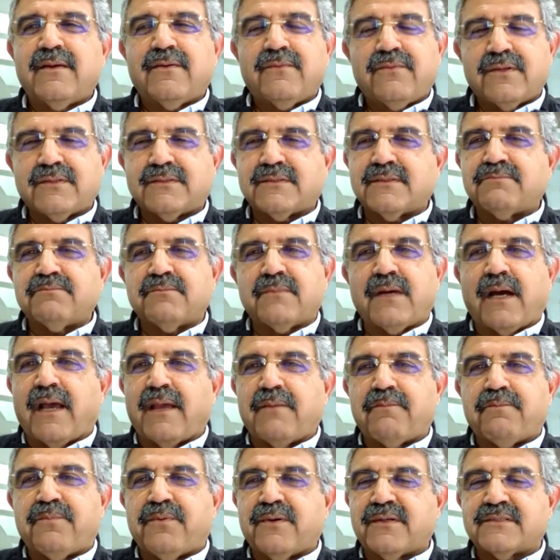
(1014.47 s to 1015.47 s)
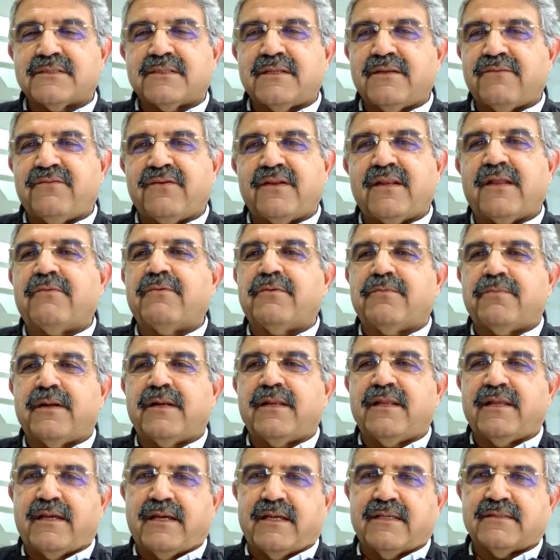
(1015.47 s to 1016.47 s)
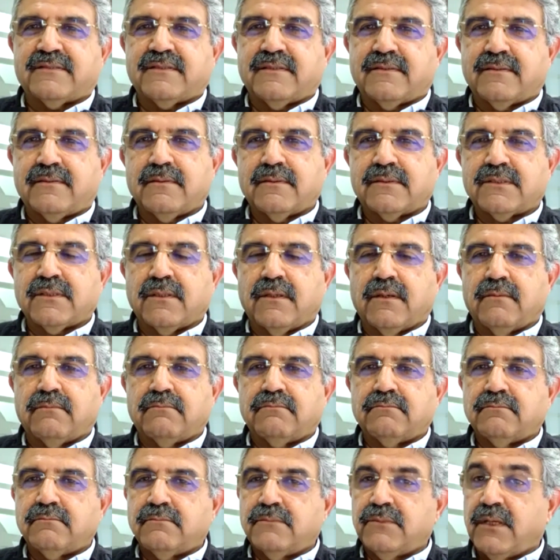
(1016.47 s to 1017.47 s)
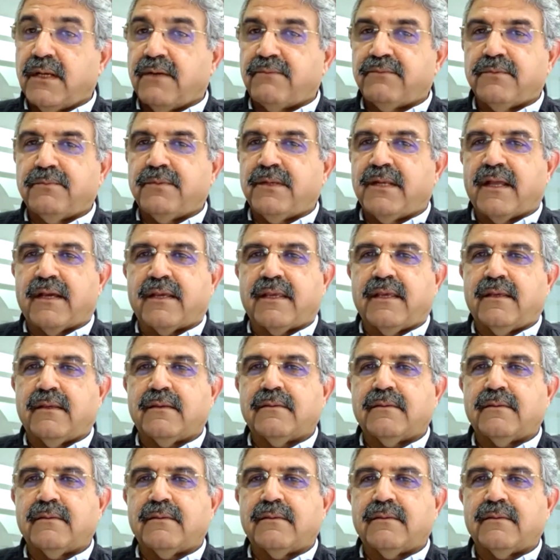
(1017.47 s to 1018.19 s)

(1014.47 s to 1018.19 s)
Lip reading: which I personally feel everybody has it. So you have to be lucky.